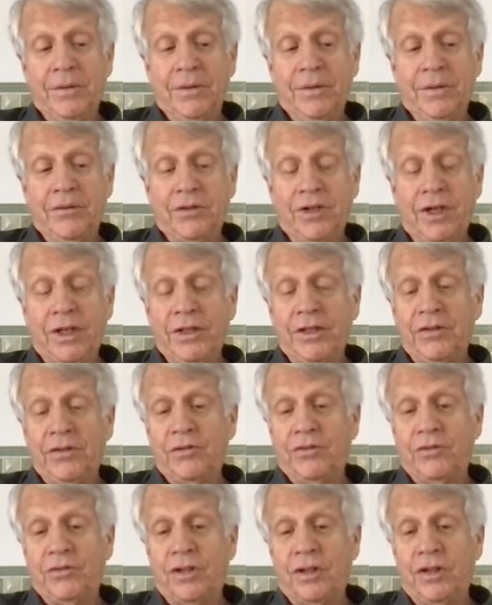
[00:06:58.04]

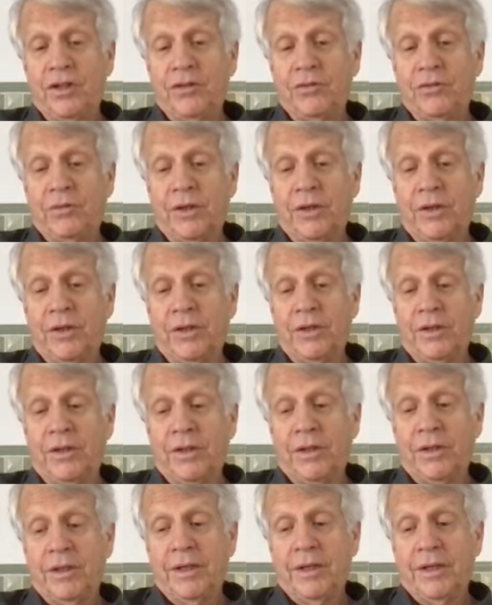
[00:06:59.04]
scientists in Israel,
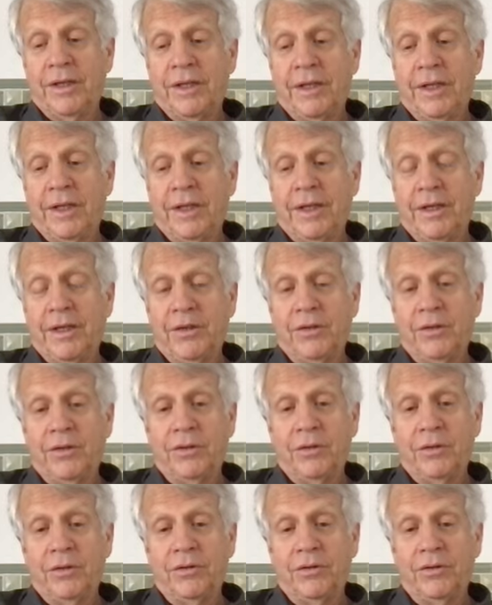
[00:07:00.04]
in
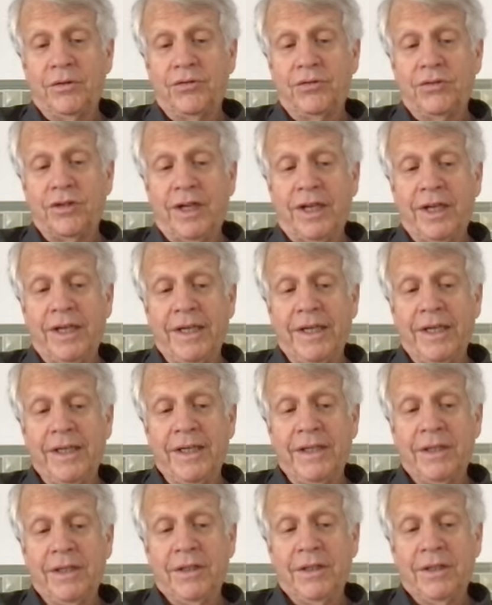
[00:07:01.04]
order to
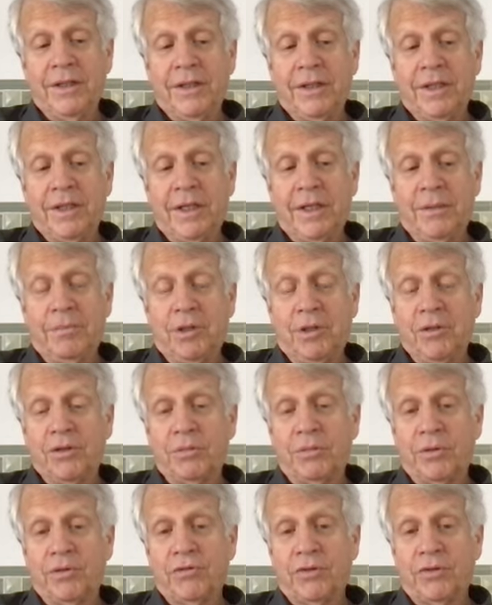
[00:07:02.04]
study
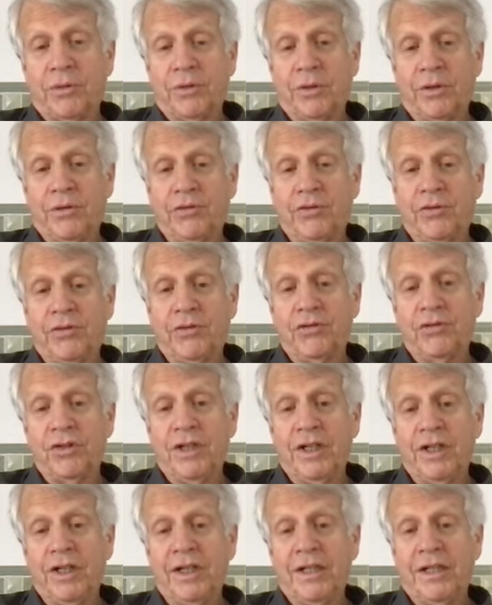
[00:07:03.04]
multiple sclerosis,
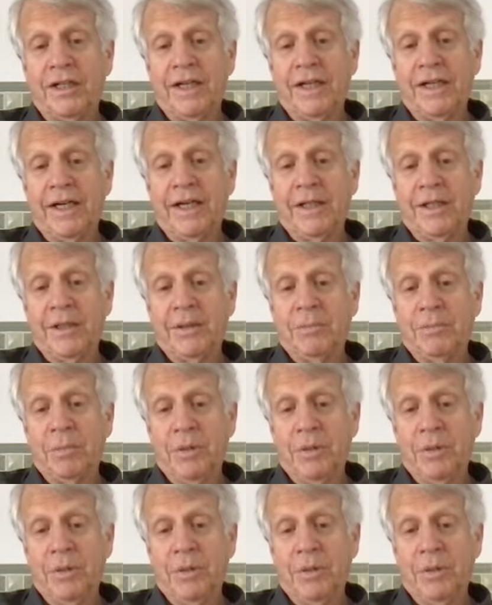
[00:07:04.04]
needed to get